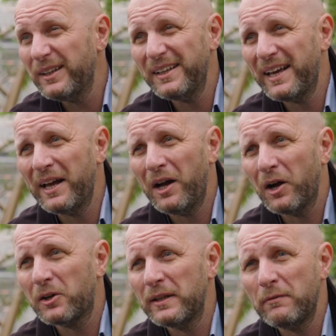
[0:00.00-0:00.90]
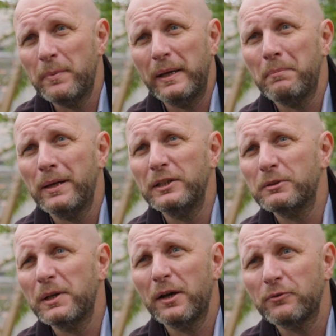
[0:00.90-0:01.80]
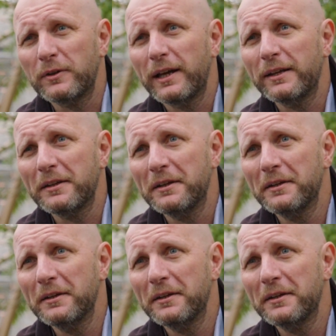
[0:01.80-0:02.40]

Yeah, I could never be a policeman after that.